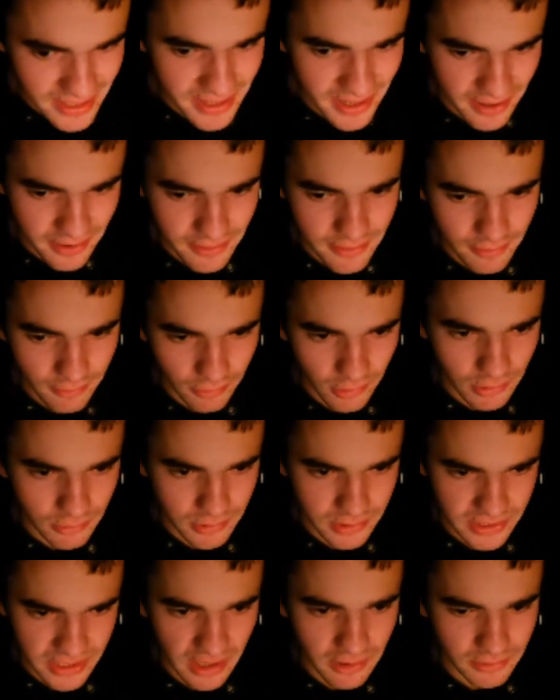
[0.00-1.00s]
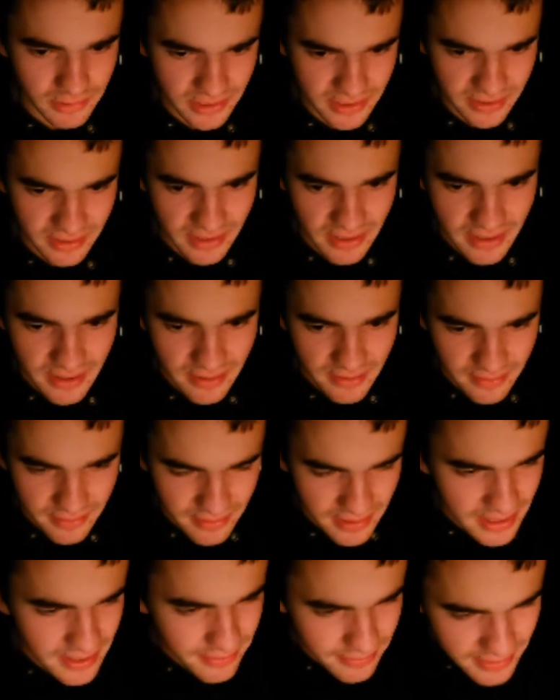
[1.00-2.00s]
know, what results
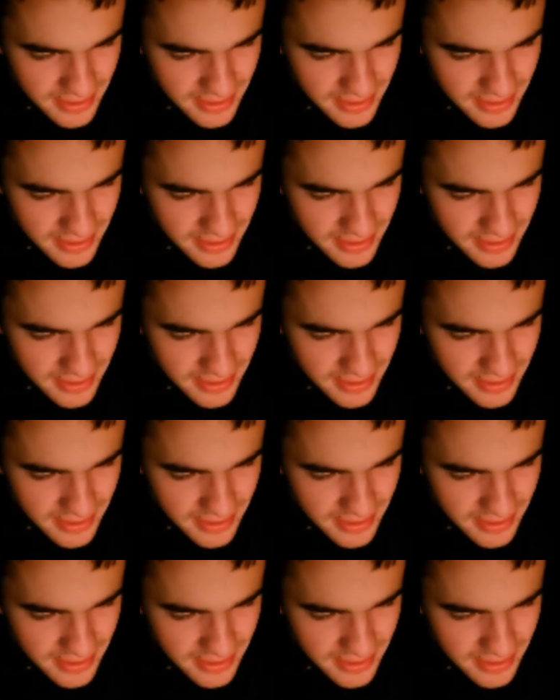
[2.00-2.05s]
in